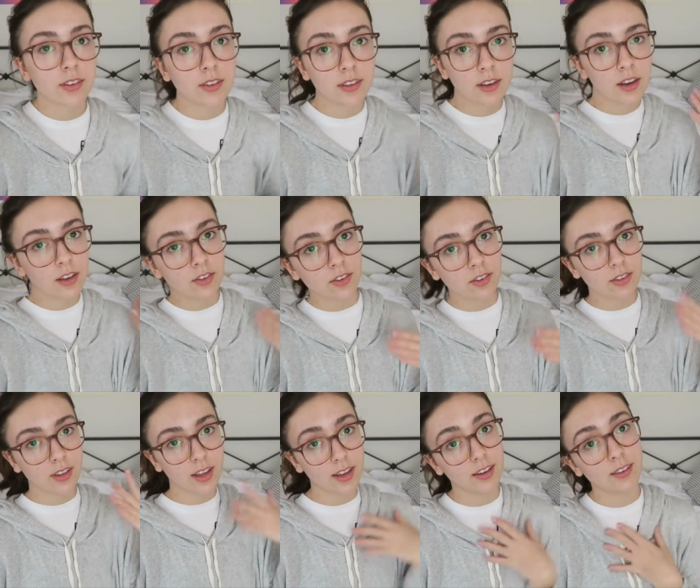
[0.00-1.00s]
And then it just
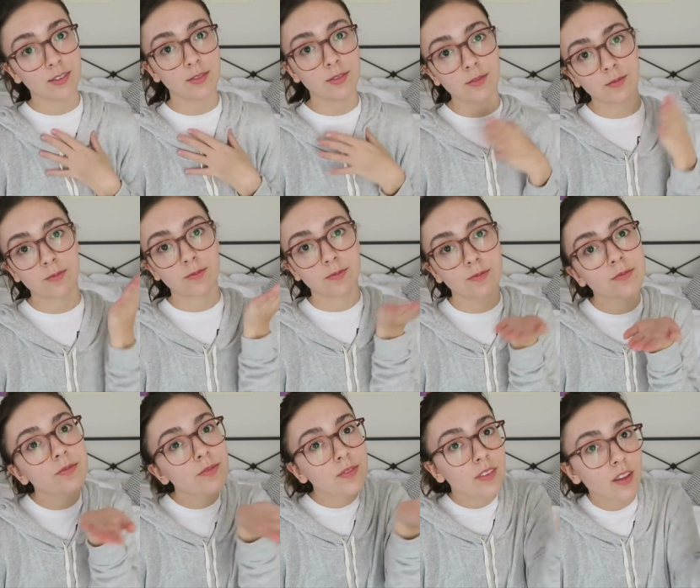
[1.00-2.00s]
kind
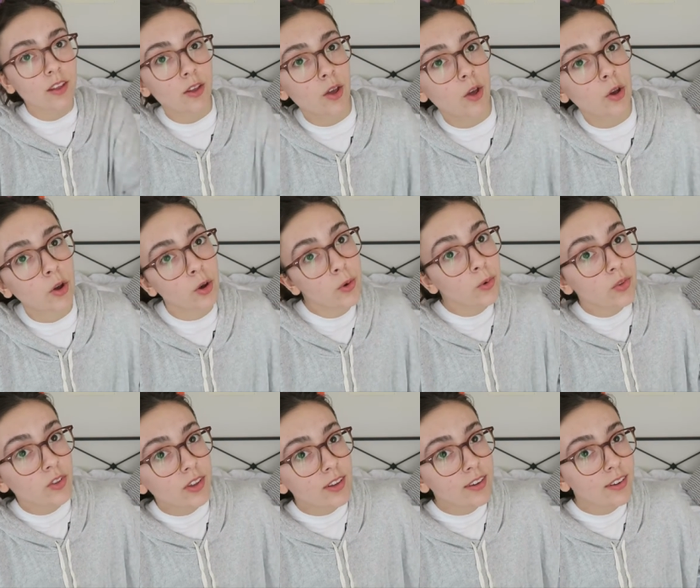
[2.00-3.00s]
of
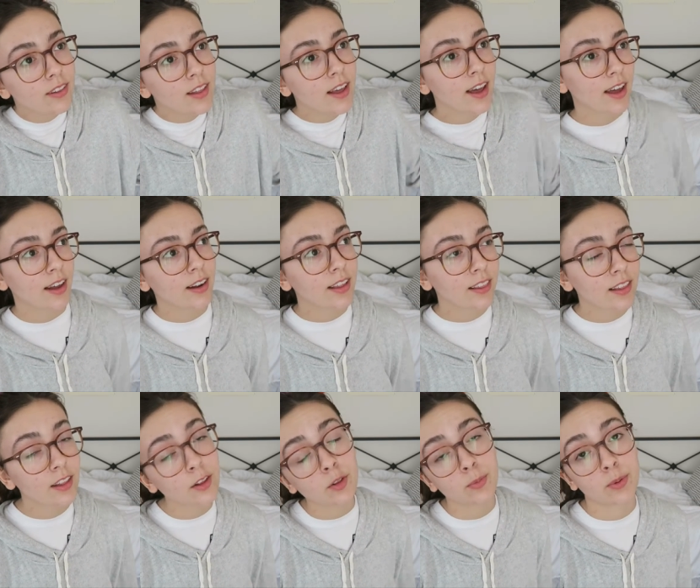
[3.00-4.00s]
goes into that. And I
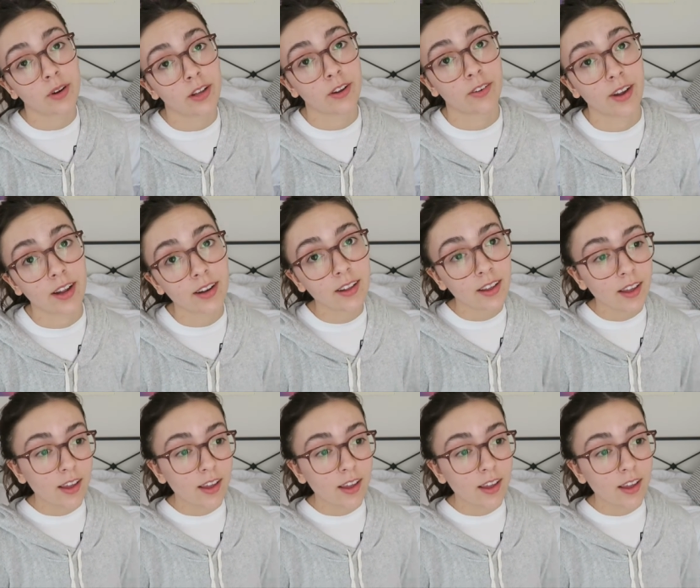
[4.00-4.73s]
think it's pretty great.